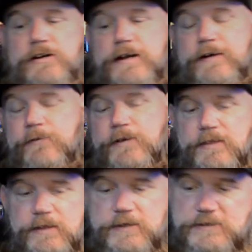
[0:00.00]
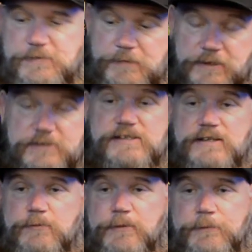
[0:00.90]
out with is
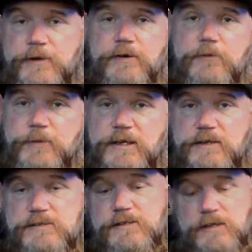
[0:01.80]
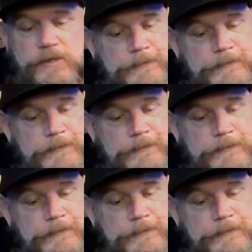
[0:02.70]
Millesime Imperial, because,